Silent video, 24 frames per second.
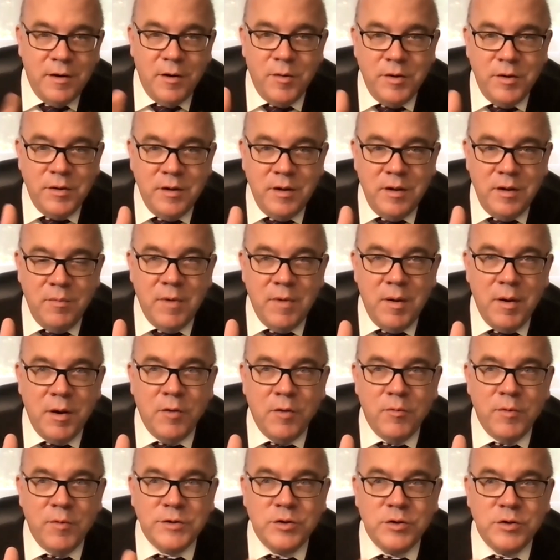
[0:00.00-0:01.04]
are in the
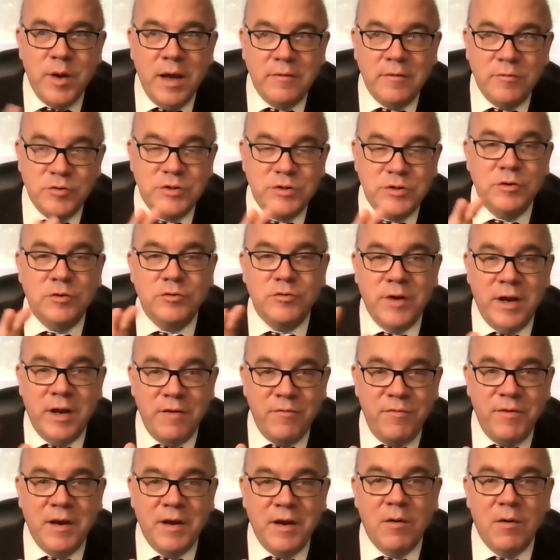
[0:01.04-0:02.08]
American Rescue Act are still trying to
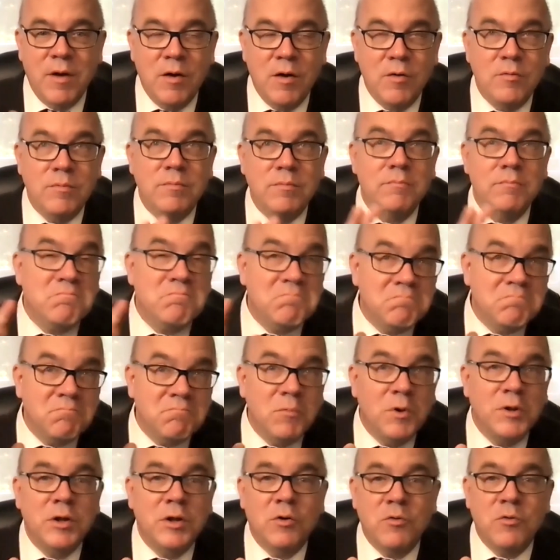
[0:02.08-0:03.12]
figure out
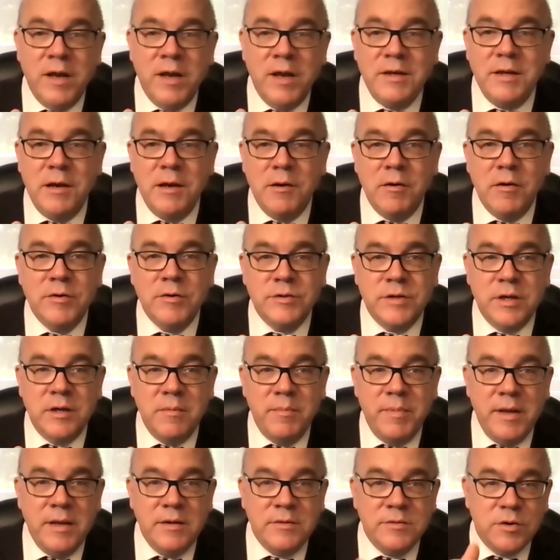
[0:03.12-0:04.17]
what the criteria is going to
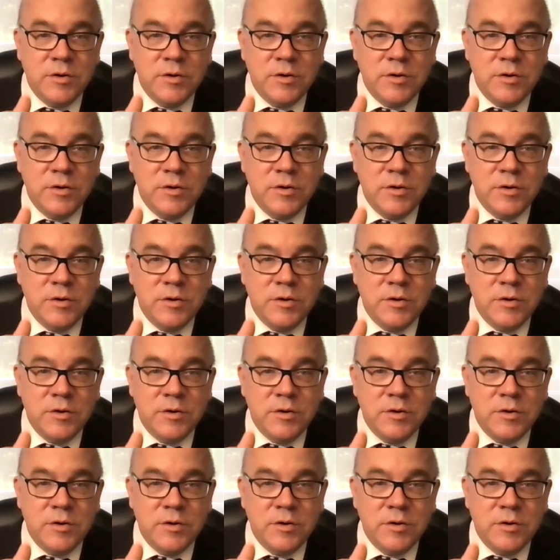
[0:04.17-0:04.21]
be.